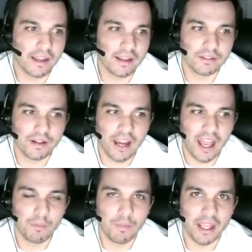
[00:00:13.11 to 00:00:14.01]
Thanks for
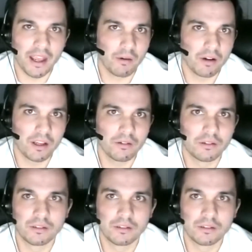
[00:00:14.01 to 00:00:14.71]
having me. How are you?